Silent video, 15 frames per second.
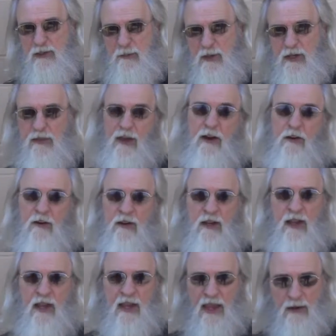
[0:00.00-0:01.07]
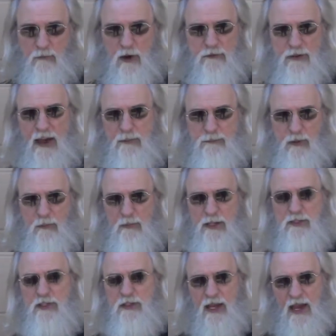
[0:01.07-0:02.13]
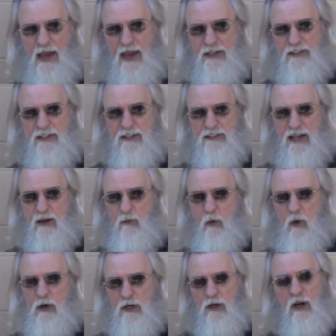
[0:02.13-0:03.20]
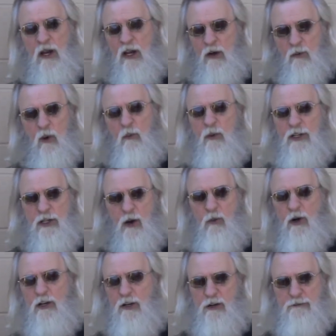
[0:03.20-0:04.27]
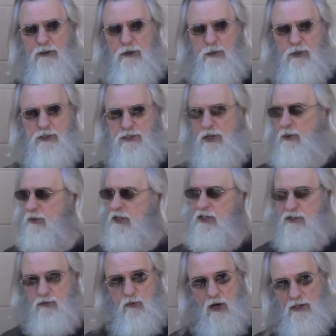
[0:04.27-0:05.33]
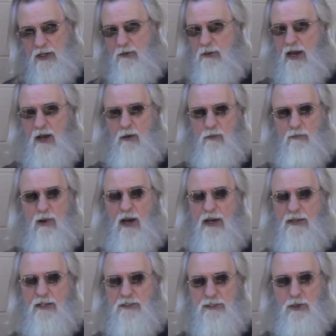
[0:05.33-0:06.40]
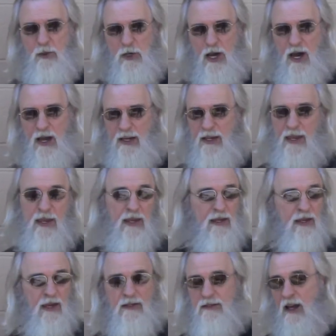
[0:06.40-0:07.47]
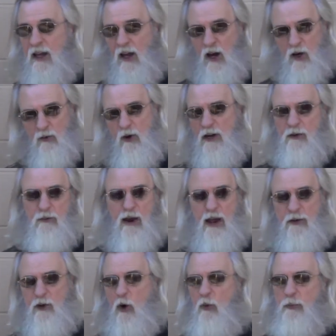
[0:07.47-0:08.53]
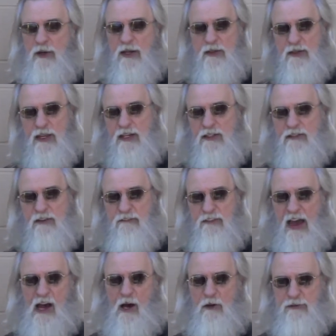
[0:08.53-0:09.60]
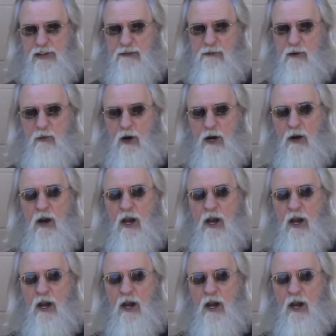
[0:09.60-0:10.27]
to be there, and we've had permission to access that water. What we don't want our viewers doing is running around buying a Silcock key and running around opening these valves everywhere.